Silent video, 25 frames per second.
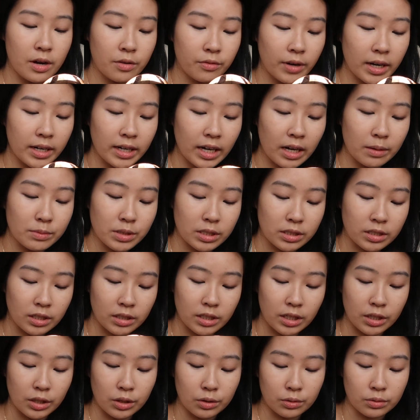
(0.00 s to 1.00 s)
right now I'm just
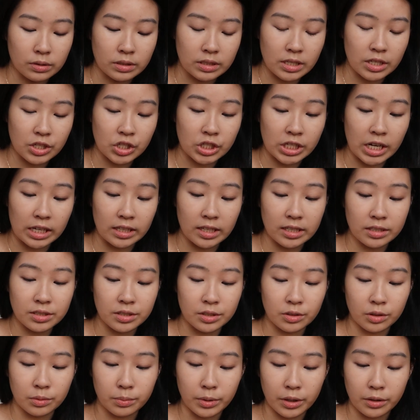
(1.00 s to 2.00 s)
gonna use this Charlotte
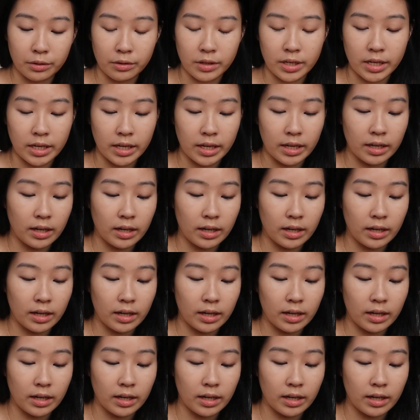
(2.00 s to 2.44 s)
Tilbury